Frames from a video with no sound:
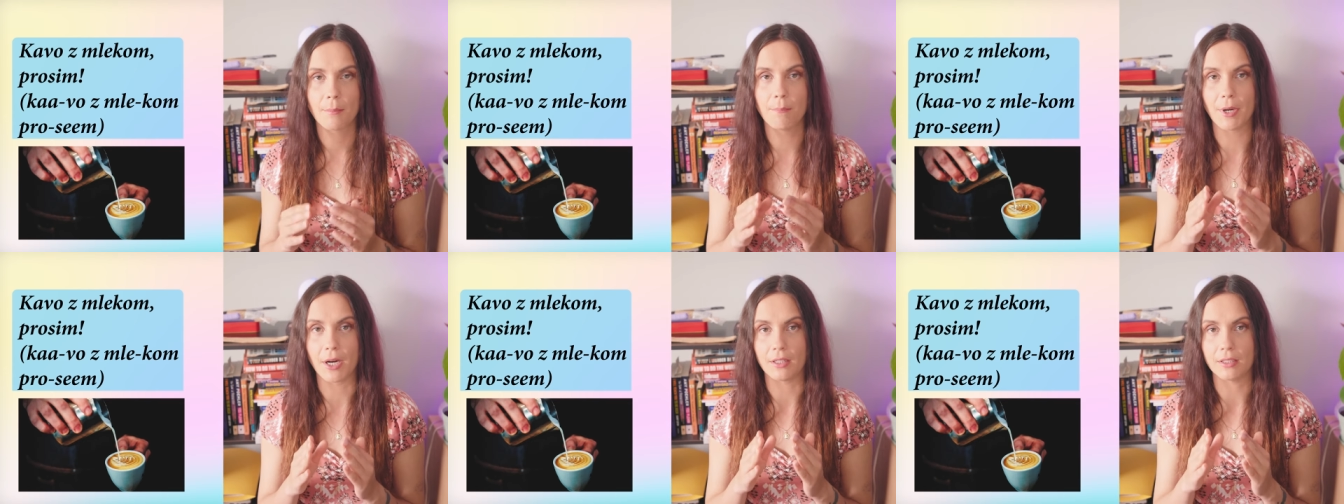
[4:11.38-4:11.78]

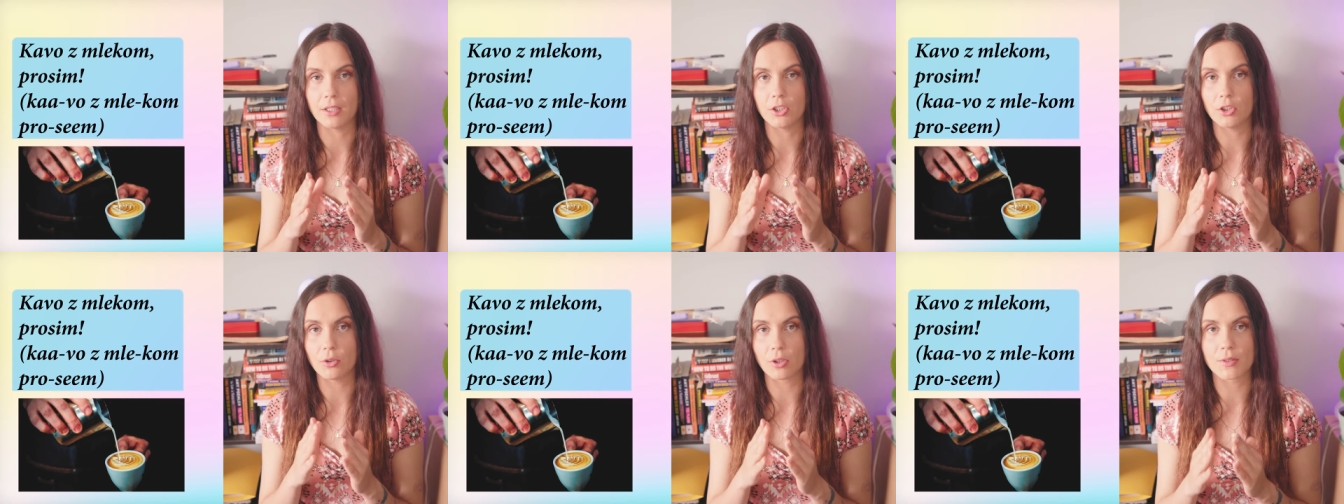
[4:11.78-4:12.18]
But
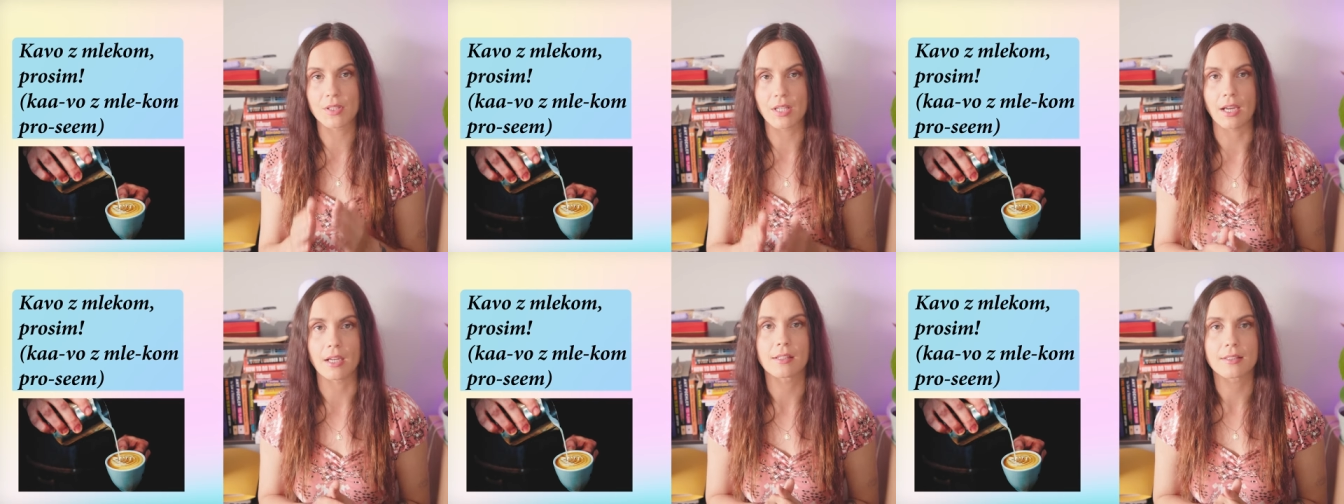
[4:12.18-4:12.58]
you don't
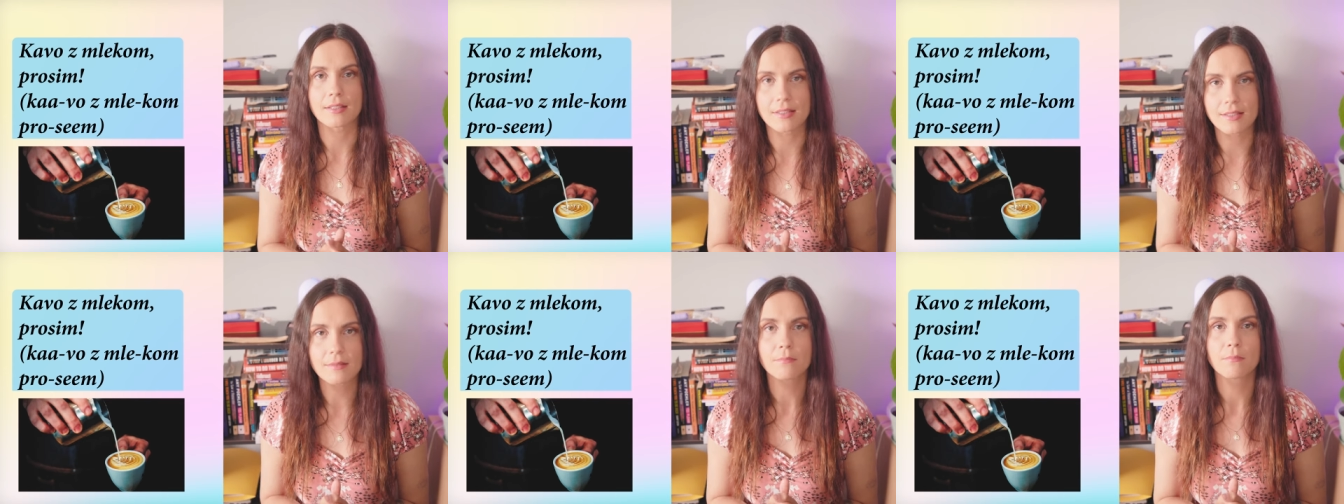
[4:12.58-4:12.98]
say
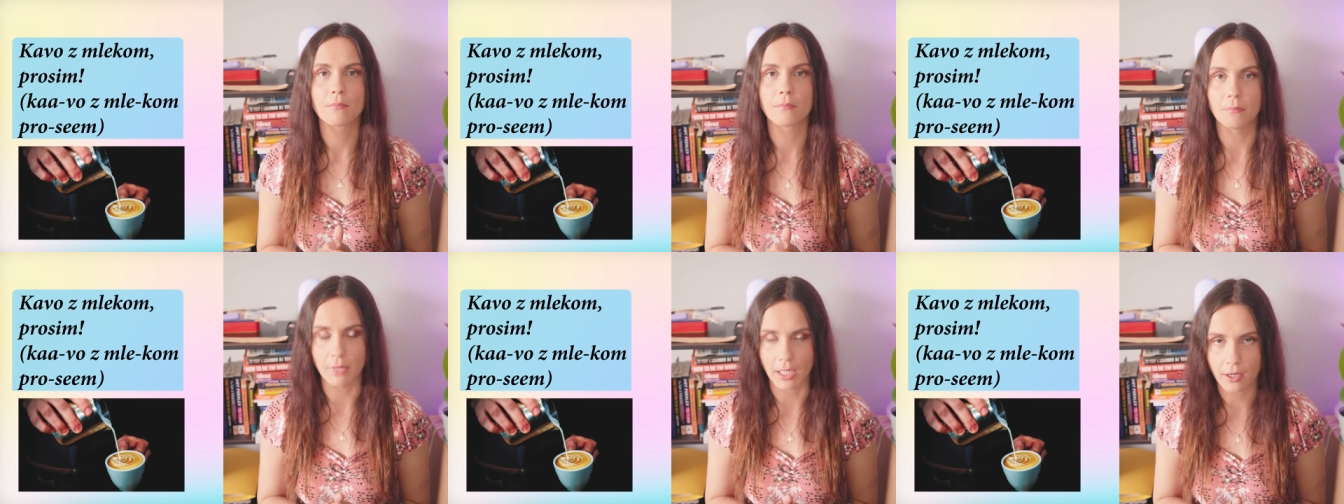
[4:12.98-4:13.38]
z
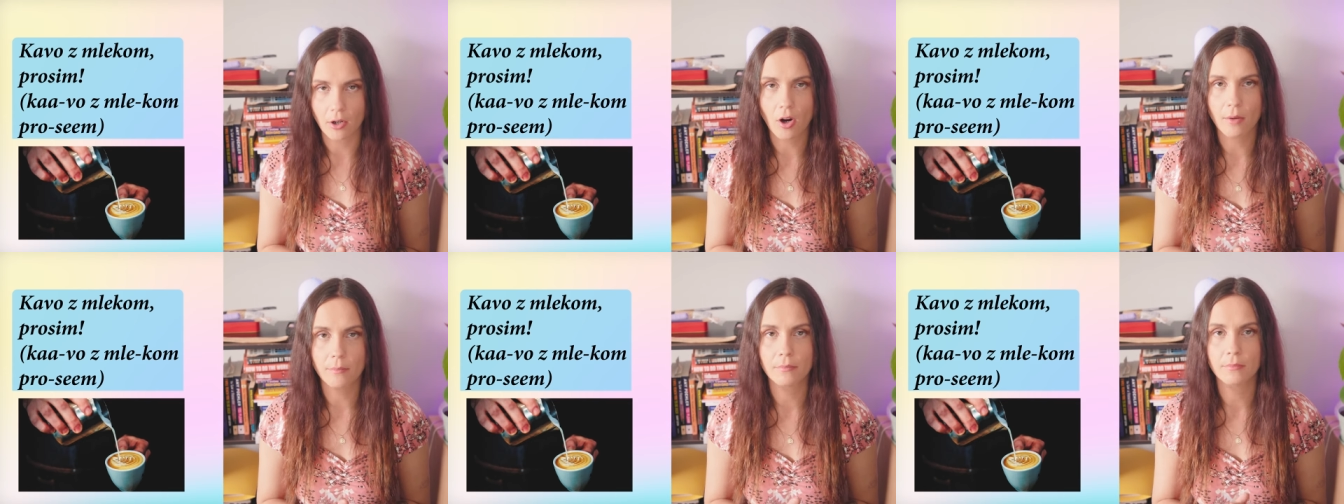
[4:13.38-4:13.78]

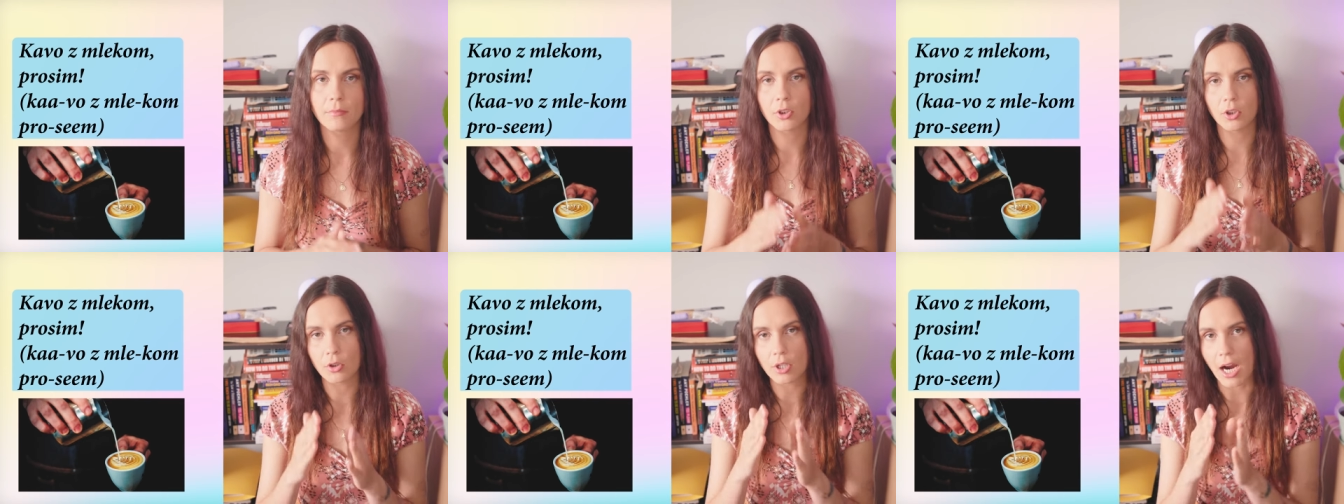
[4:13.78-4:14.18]
mlekom,
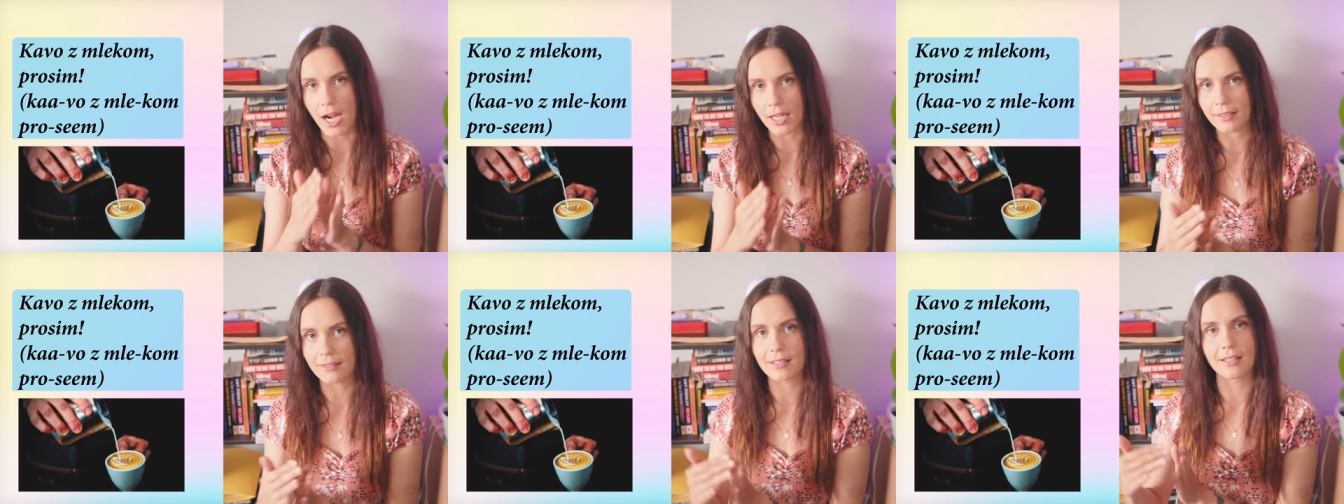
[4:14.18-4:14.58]
you
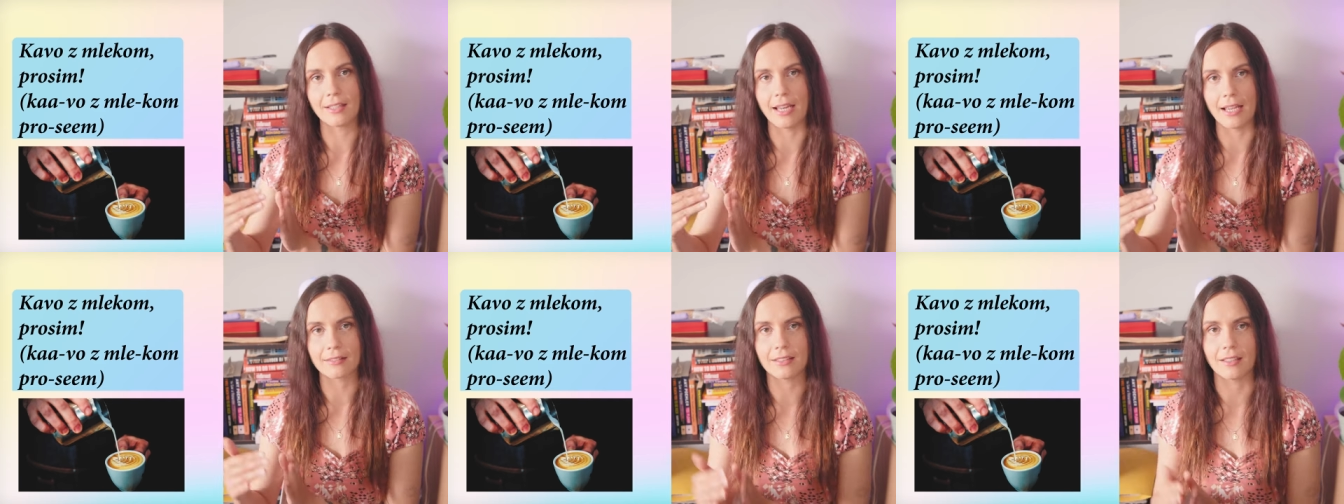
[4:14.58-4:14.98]
kind of
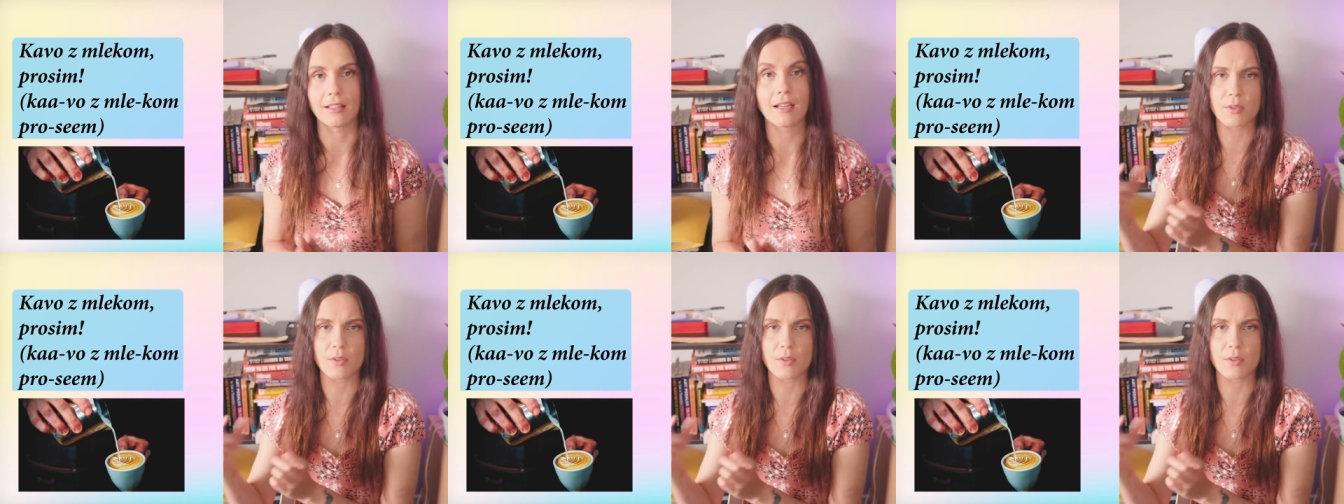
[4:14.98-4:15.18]
connect it.